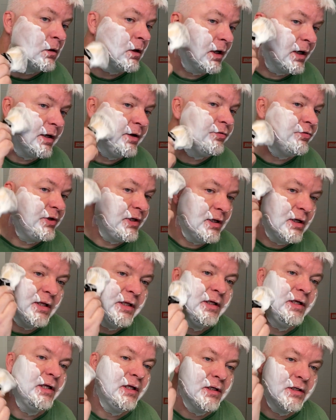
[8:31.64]
I really
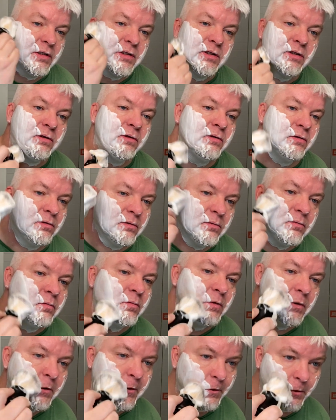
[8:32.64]
need to,
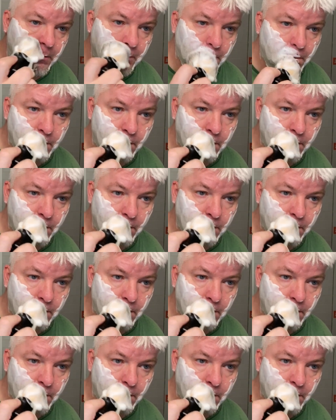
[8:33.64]
man.